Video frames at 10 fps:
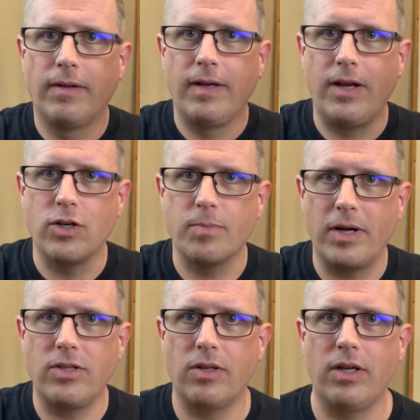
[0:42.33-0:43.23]
Here's my,
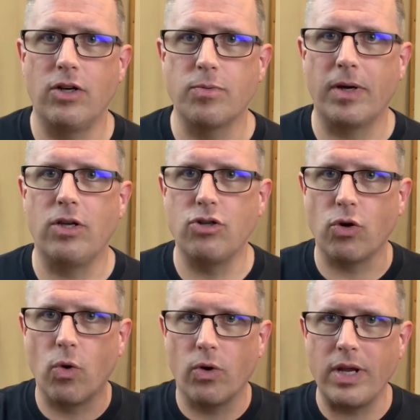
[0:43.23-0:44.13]
here's my Kyusho
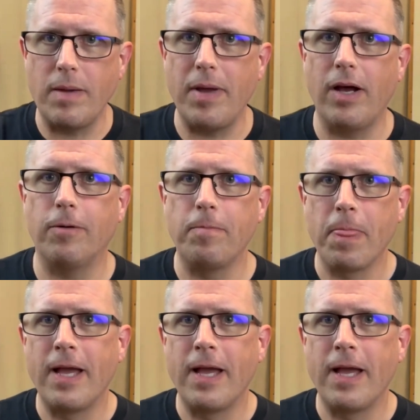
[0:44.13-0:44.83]
Korner email.